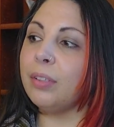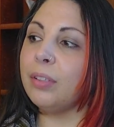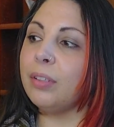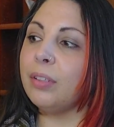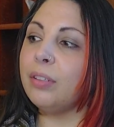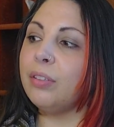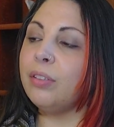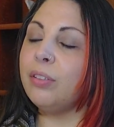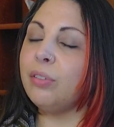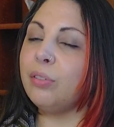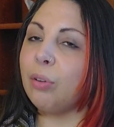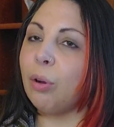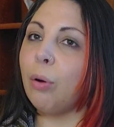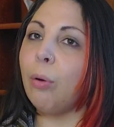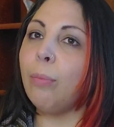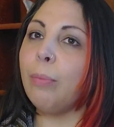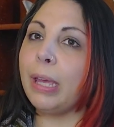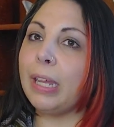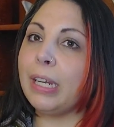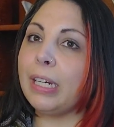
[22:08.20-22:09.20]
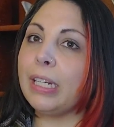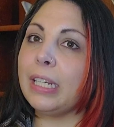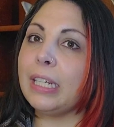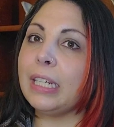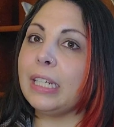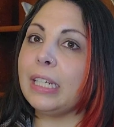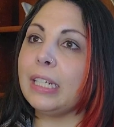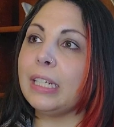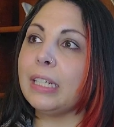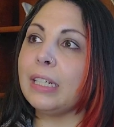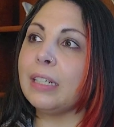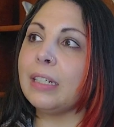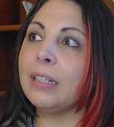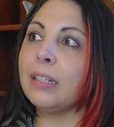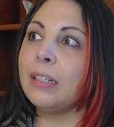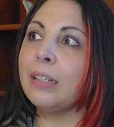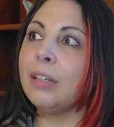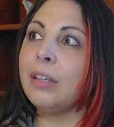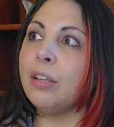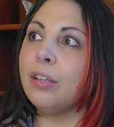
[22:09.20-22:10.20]
So many
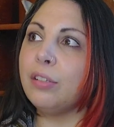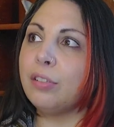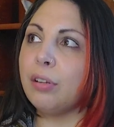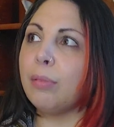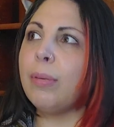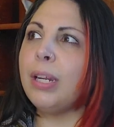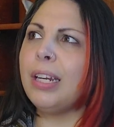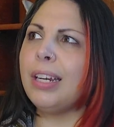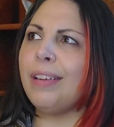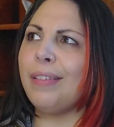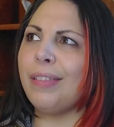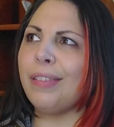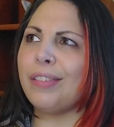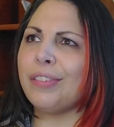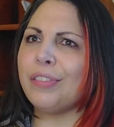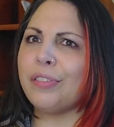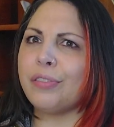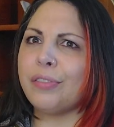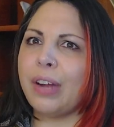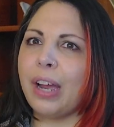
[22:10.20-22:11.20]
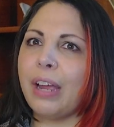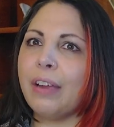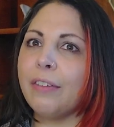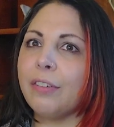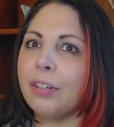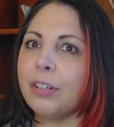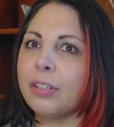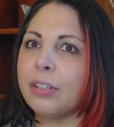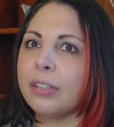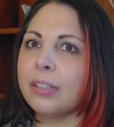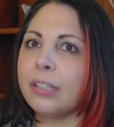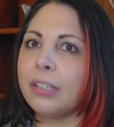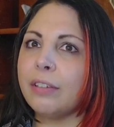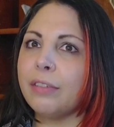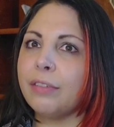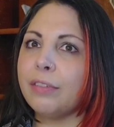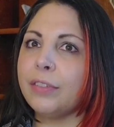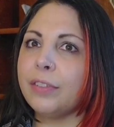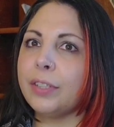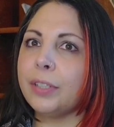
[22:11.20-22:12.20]
of the survivors
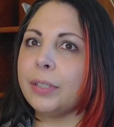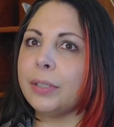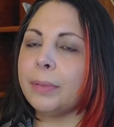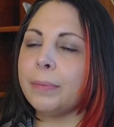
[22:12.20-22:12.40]
lived